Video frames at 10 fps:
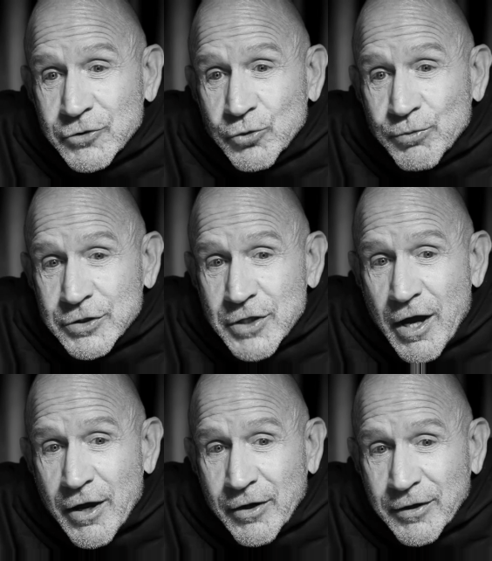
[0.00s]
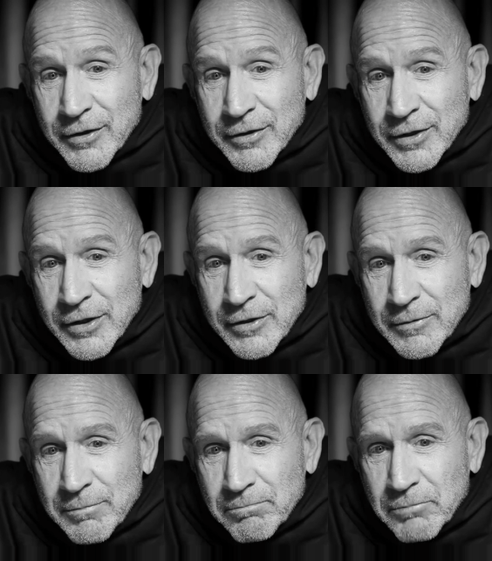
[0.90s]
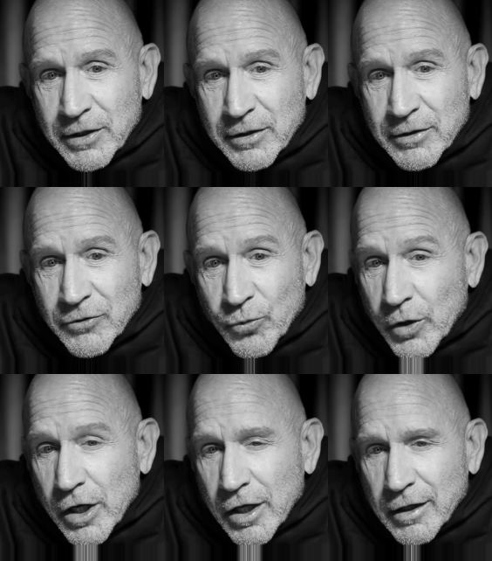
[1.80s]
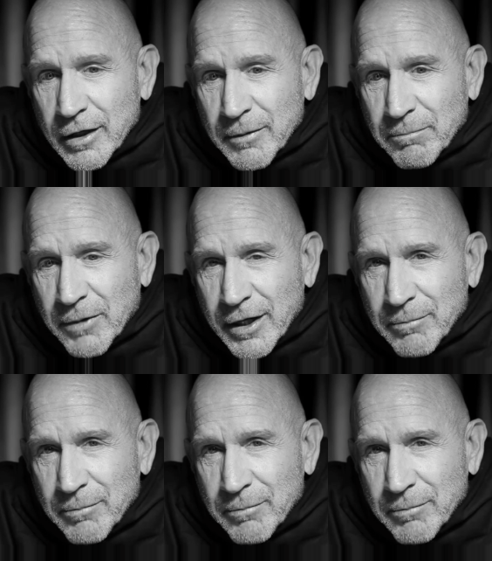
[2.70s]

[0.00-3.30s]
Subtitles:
to retire, beaten away by